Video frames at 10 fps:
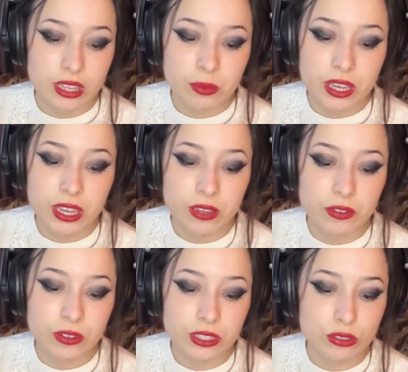that
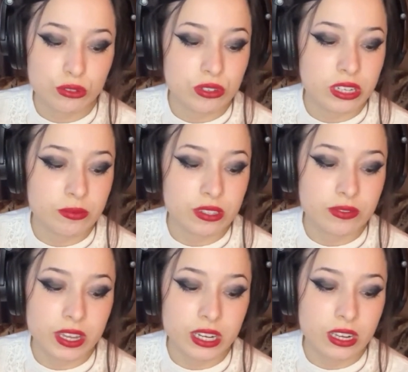behavioral extremes
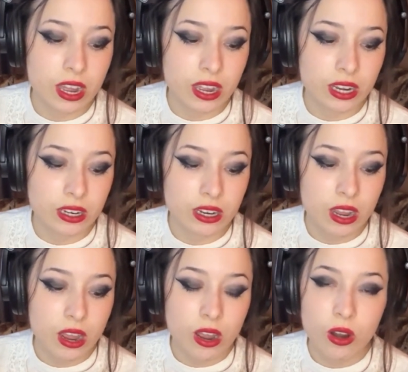of any kind
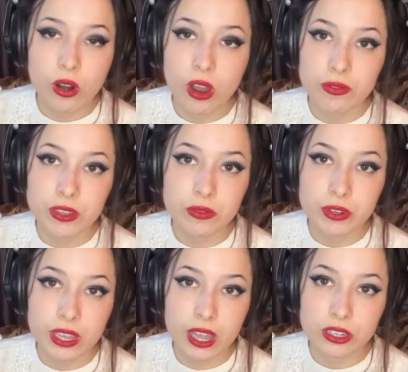are often
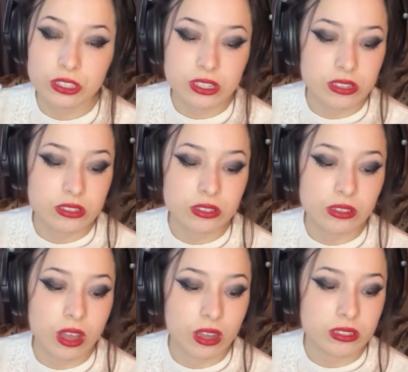reactions to
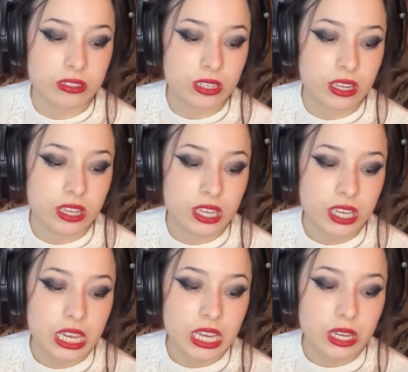loss.
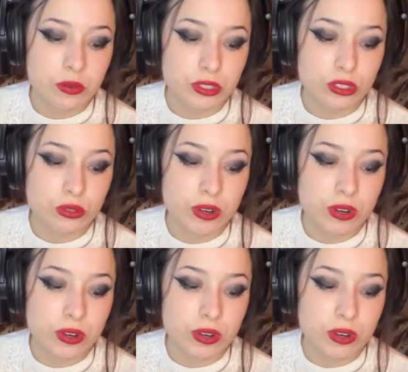It was the